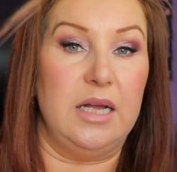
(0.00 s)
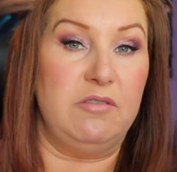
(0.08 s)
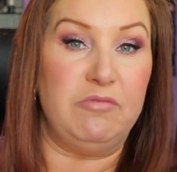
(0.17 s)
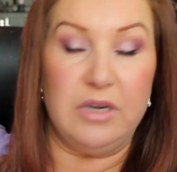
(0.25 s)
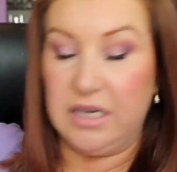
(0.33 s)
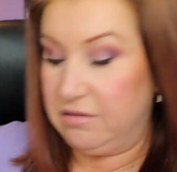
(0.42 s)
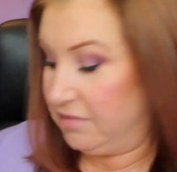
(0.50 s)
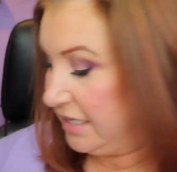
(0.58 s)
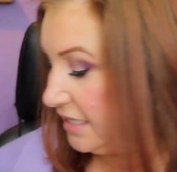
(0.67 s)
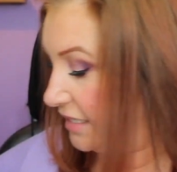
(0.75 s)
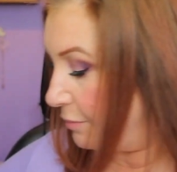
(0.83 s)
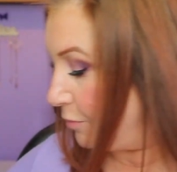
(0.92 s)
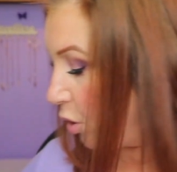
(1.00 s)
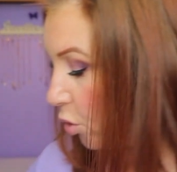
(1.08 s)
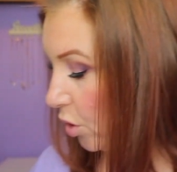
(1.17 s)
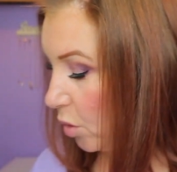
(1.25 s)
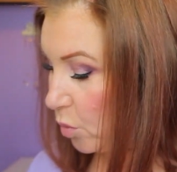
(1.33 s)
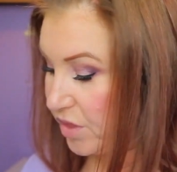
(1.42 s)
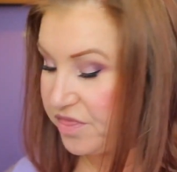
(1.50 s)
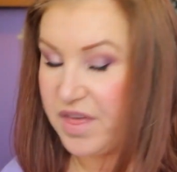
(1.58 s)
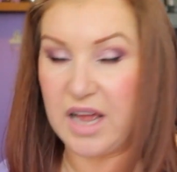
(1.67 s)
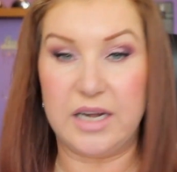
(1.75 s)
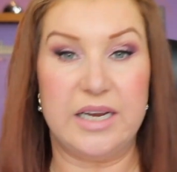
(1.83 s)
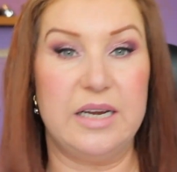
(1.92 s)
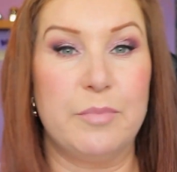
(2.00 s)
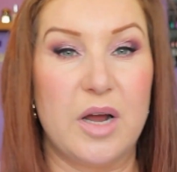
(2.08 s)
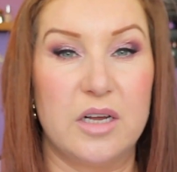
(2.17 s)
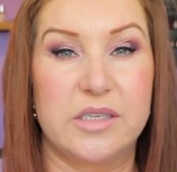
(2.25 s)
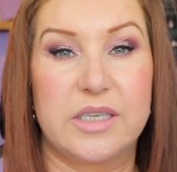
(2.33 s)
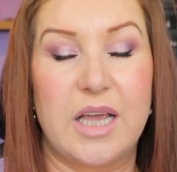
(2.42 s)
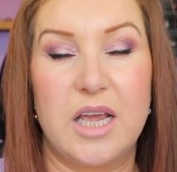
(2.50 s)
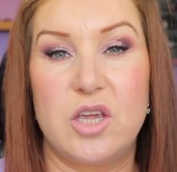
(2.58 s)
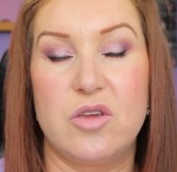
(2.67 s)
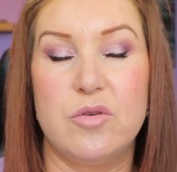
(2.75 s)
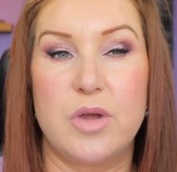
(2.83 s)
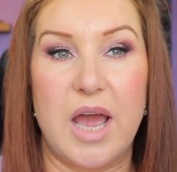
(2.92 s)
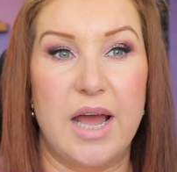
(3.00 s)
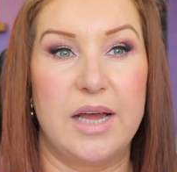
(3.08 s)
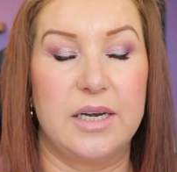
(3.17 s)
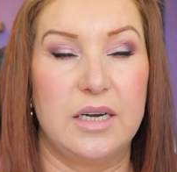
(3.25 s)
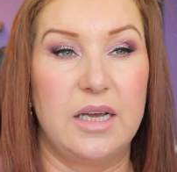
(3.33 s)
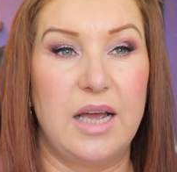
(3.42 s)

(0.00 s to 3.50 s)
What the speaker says: Really, really simple. With that linen basket, you can